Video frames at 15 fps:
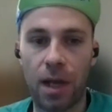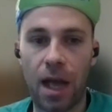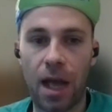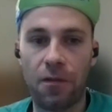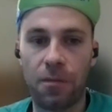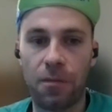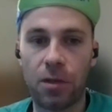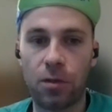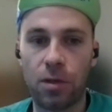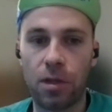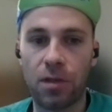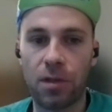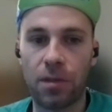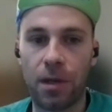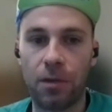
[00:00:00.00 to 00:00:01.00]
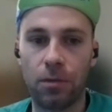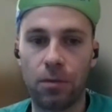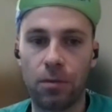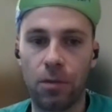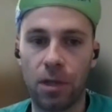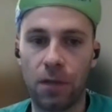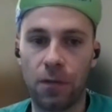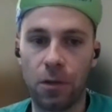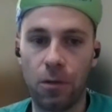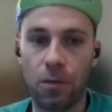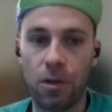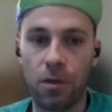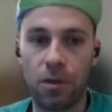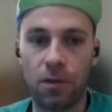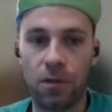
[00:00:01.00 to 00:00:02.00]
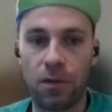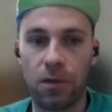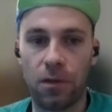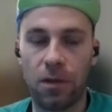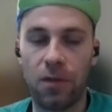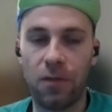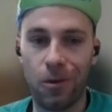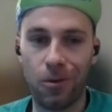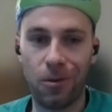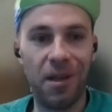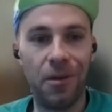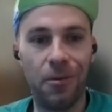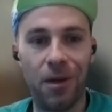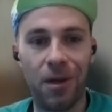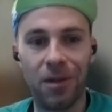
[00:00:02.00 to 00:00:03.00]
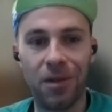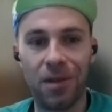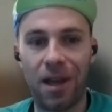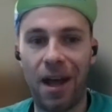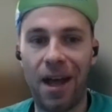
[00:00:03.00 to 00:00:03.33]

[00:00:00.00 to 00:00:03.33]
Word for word: We have metrics about whatever you want, if you, if you really want.